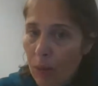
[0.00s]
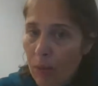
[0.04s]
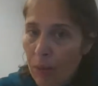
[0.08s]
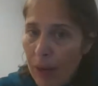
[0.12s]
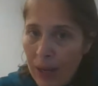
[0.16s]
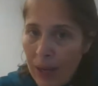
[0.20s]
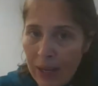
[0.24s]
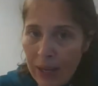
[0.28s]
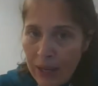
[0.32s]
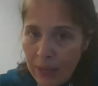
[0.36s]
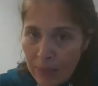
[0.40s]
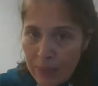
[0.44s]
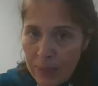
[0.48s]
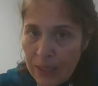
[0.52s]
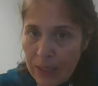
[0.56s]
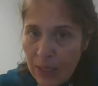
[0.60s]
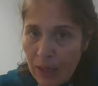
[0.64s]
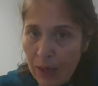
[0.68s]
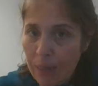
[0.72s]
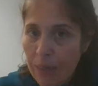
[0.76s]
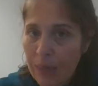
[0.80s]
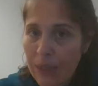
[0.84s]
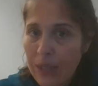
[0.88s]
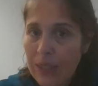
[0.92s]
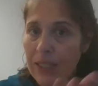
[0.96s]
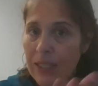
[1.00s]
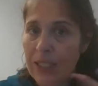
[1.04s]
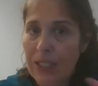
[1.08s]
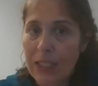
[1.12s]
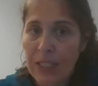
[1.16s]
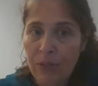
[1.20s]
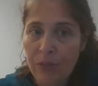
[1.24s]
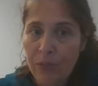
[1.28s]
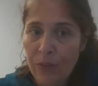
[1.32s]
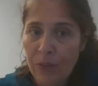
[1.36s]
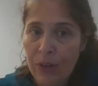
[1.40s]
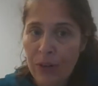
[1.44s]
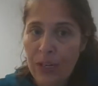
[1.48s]
by himself because he's
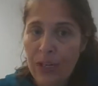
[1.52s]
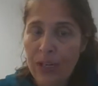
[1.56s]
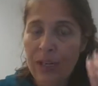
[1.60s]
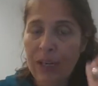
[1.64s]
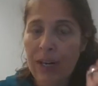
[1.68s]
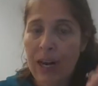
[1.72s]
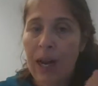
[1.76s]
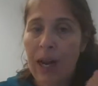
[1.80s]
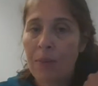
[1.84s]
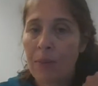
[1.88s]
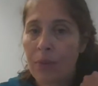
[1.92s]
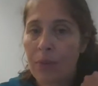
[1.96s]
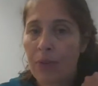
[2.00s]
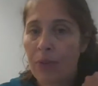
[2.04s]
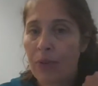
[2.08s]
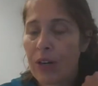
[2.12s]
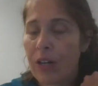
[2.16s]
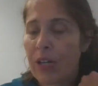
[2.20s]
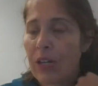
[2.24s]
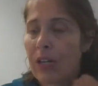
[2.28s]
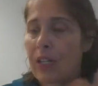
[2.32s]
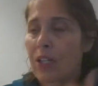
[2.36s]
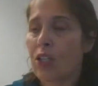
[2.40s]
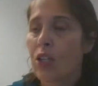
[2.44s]
a freak and I'm a freak.